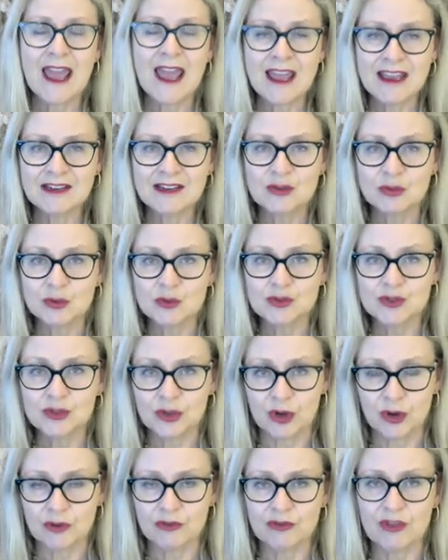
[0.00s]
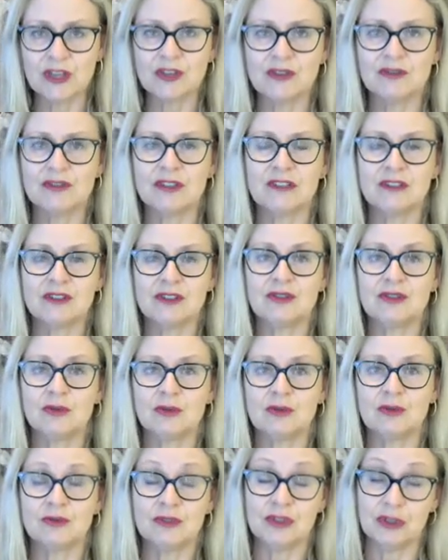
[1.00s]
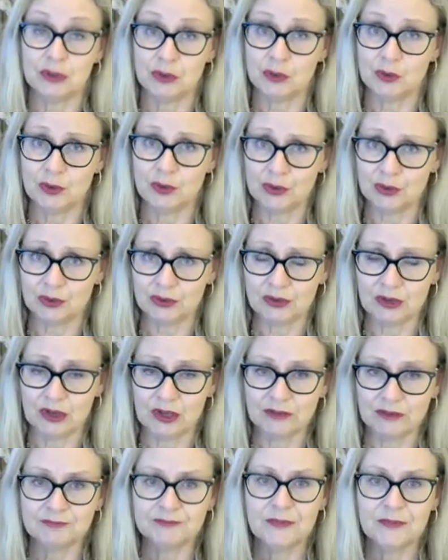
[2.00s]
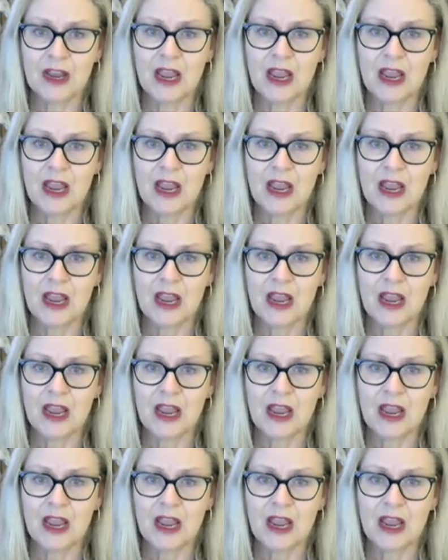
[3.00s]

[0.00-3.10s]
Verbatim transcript: and also that you, your, you or your client